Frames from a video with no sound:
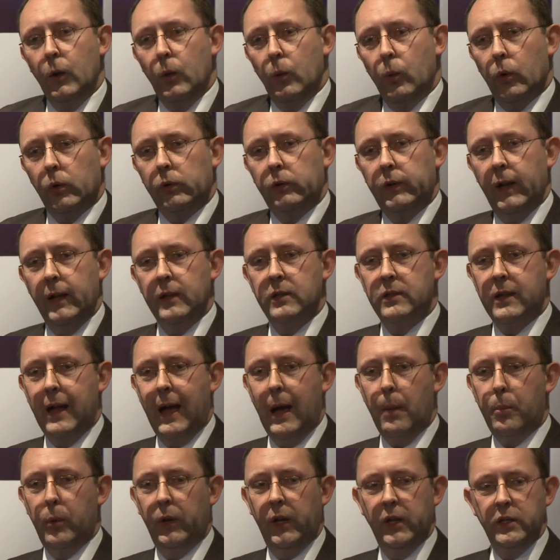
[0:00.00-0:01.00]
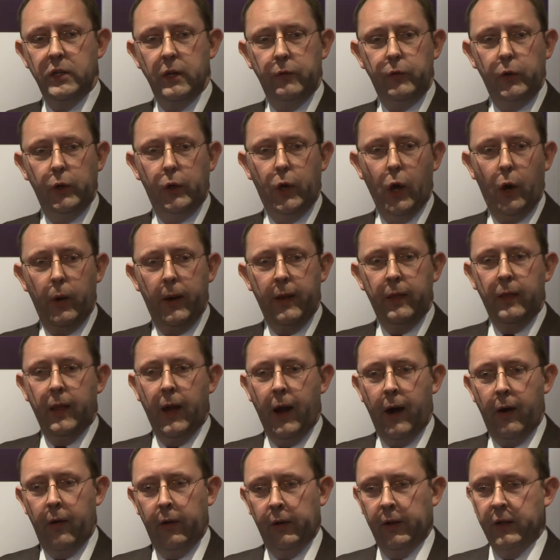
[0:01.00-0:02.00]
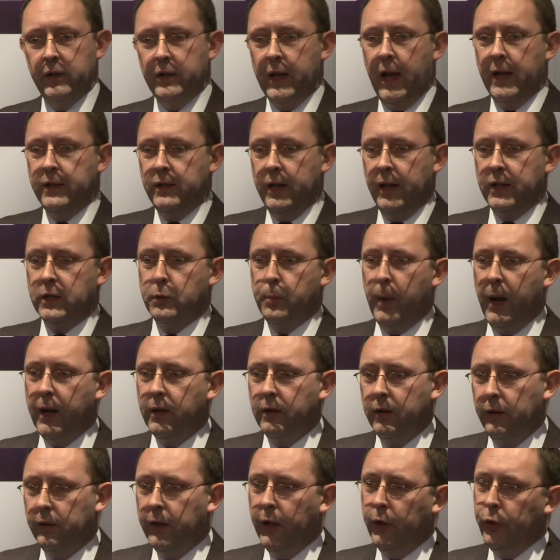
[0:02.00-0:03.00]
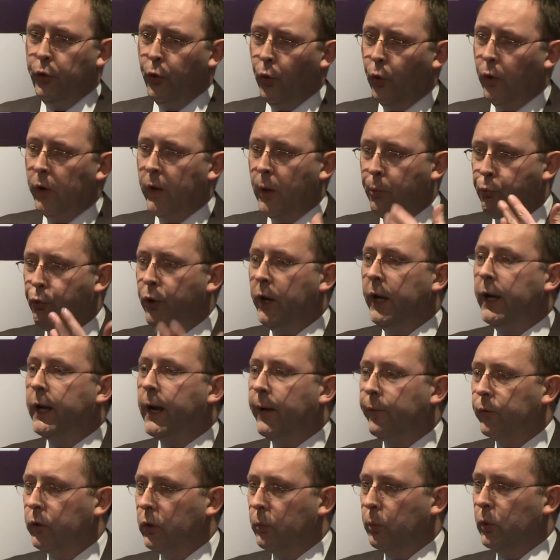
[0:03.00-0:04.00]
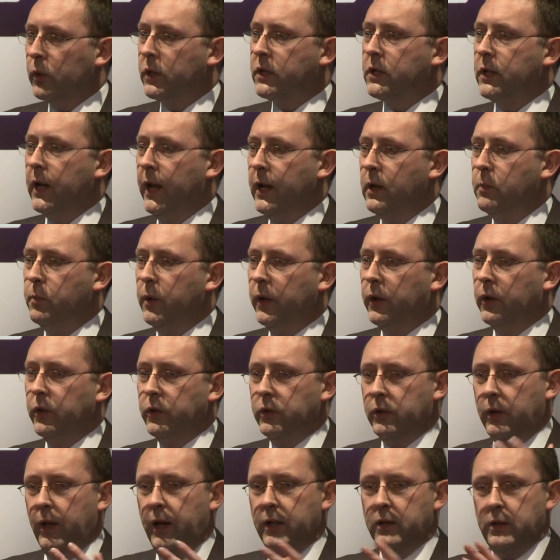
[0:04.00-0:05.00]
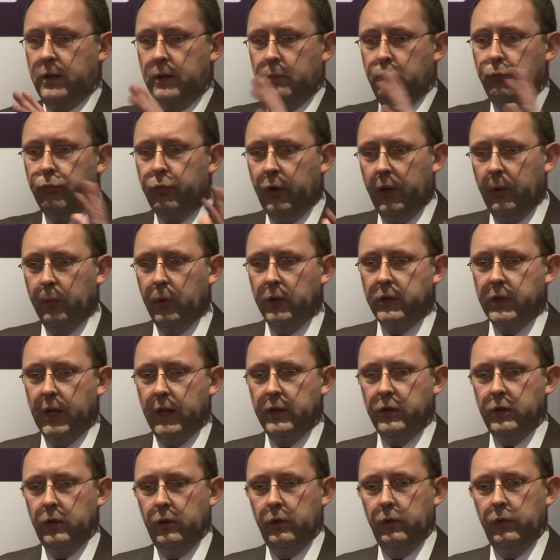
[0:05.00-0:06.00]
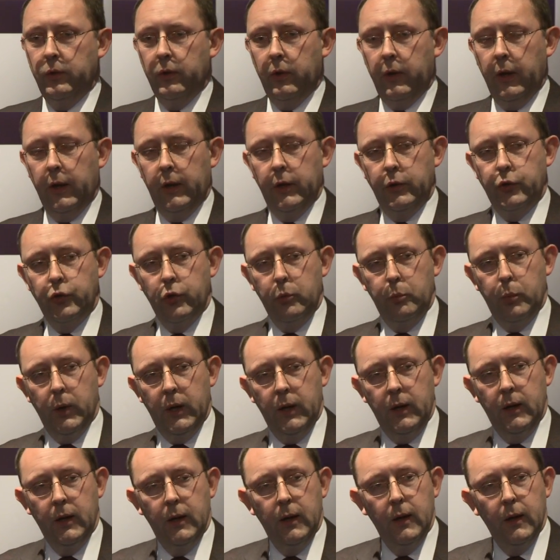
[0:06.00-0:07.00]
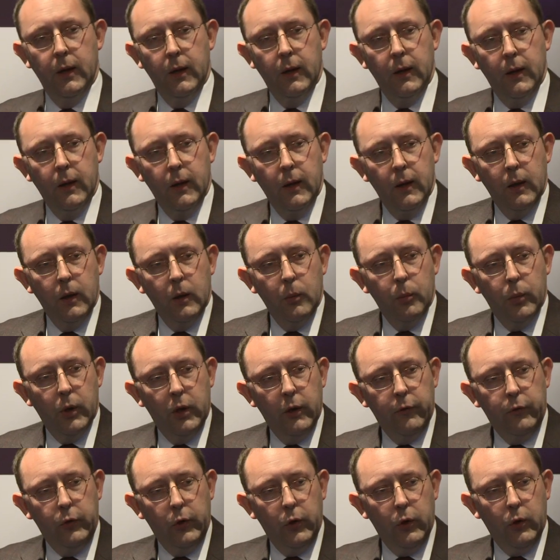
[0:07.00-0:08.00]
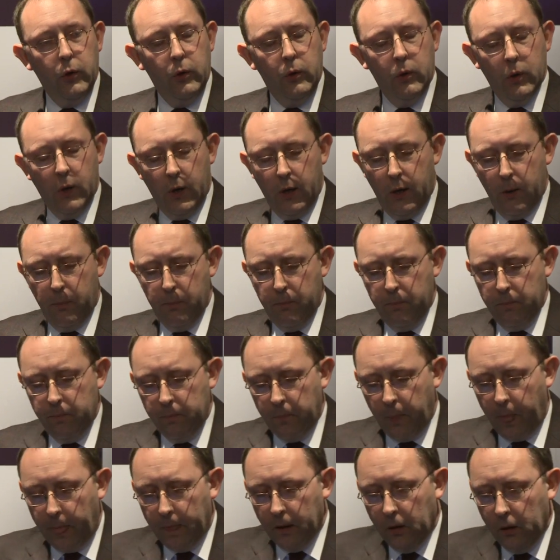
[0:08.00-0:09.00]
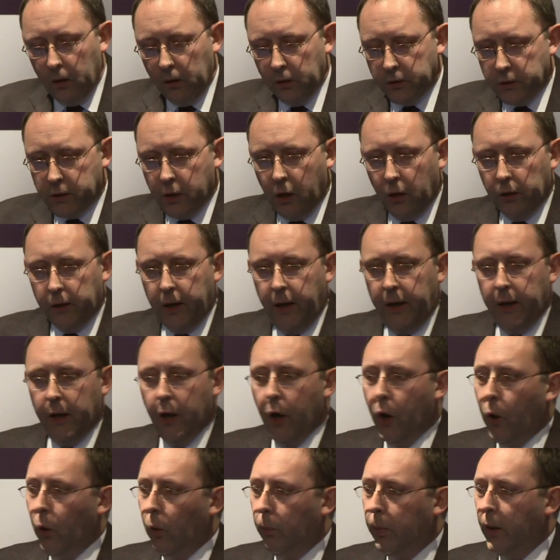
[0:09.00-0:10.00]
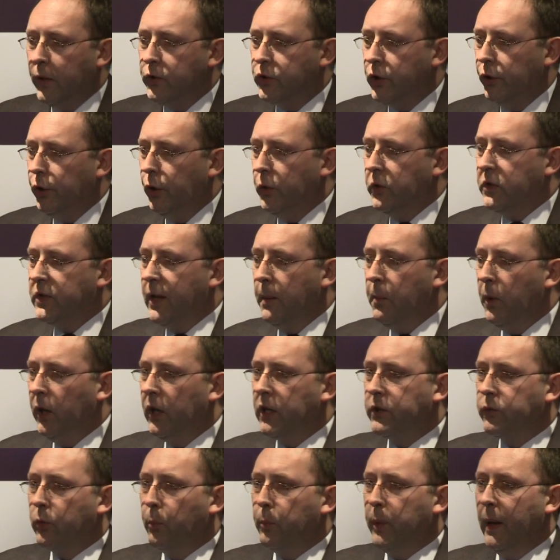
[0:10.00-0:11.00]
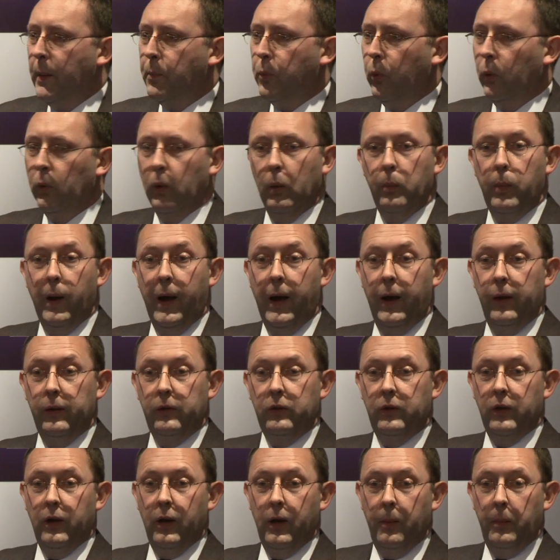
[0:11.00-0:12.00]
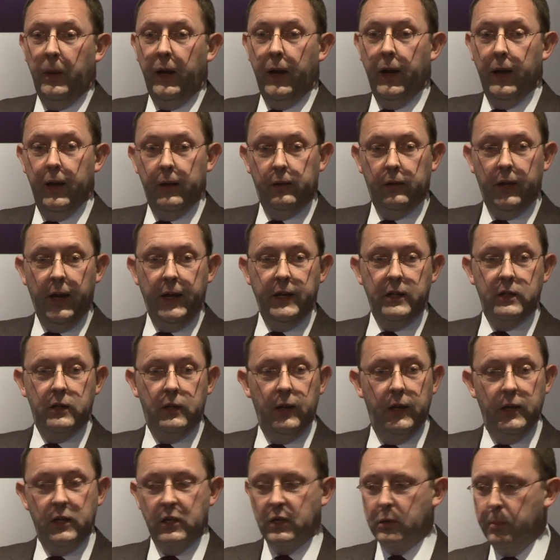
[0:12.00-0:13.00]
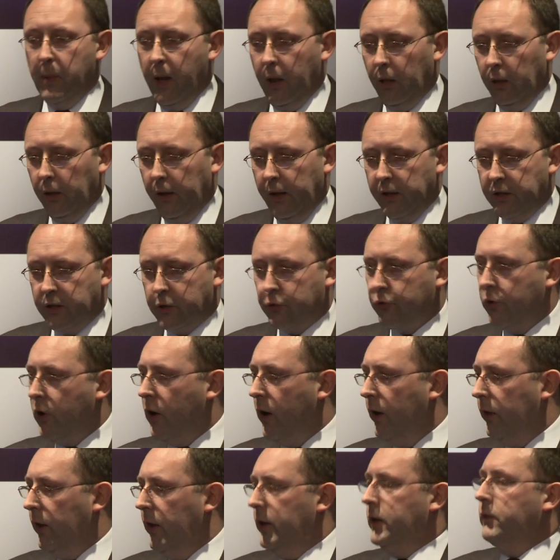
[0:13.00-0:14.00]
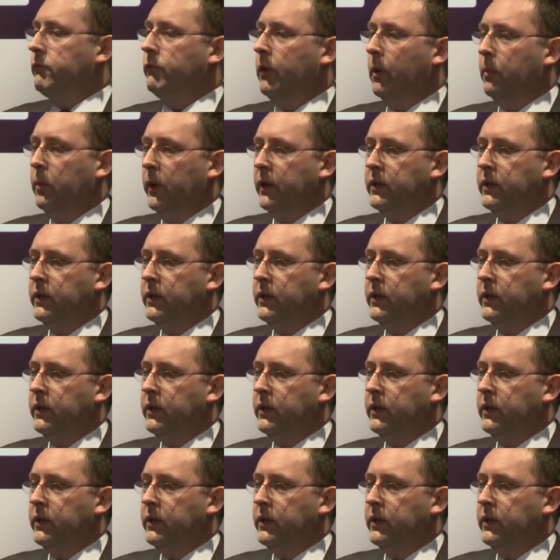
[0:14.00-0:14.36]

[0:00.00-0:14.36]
what tends to happen is if you go in there and it's as expected, then you're in a pretty comfortable state because that's pretty much as you think it should be. But if you start getting a whole bunch of new stimulus from people about, here, taste this, smell this, try this, rub